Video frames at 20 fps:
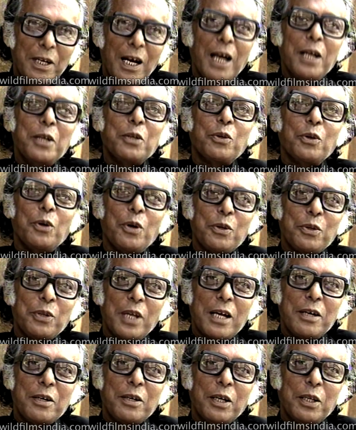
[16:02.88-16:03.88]
I thought
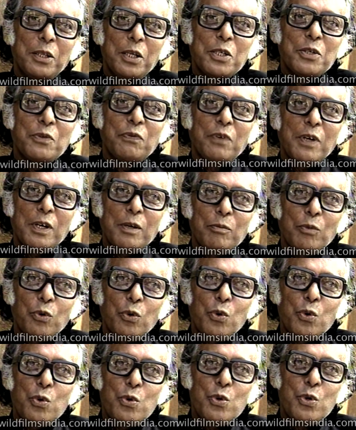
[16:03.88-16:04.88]
that uh, this film
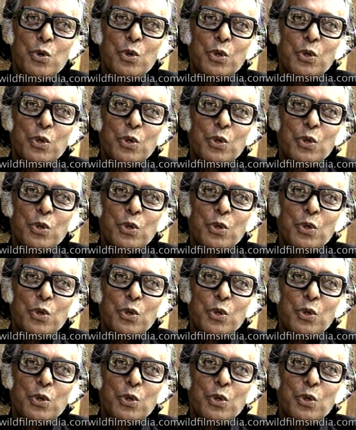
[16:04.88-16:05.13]
would